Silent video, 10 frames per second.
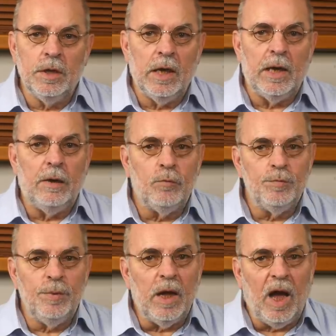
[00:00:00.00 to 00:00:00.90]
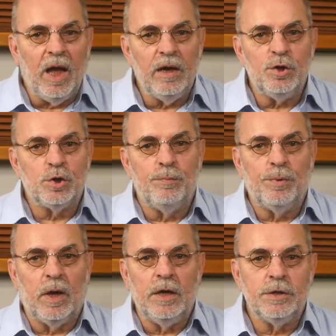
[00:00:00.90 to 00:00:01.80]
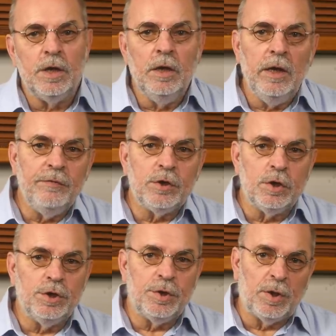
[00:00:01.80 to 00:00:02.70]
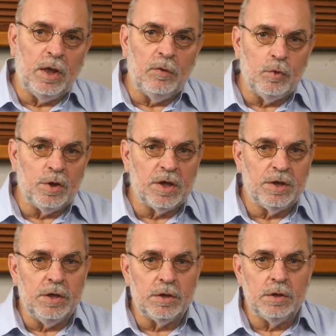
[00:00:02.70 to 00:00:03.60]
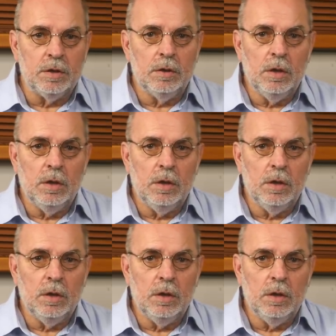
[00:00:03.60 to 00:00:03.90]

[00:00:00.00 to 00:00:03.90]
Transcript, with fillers: and I would be highly surprised if such a thing would exist.